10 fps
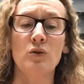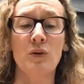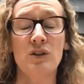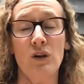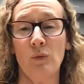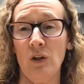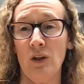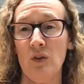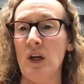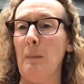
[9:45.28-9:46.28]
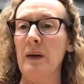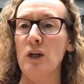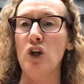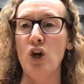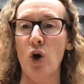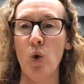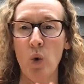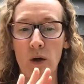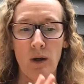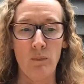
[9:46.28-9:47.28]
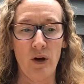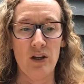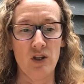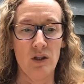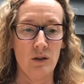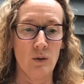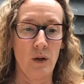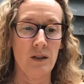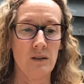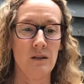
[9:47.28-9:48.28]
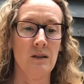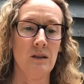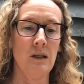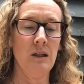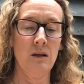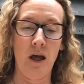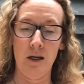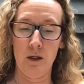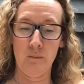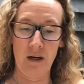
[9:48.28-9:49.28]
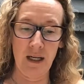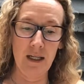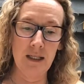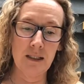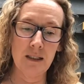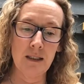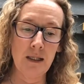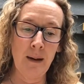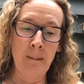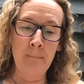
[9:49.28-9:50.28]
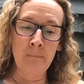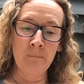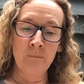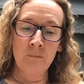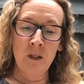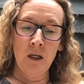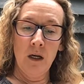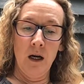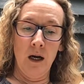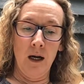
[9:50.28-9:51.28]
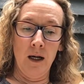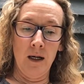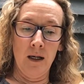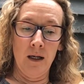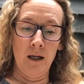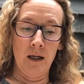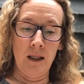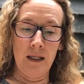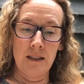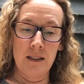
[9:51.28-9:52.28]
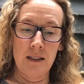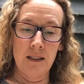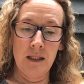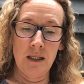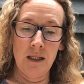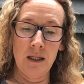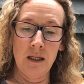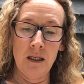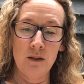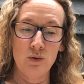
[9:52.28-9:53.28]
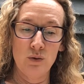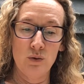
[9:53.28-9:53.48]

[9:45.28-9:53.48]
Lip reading: So twists are a really good thing, but no compression twists. None, please. Let's see.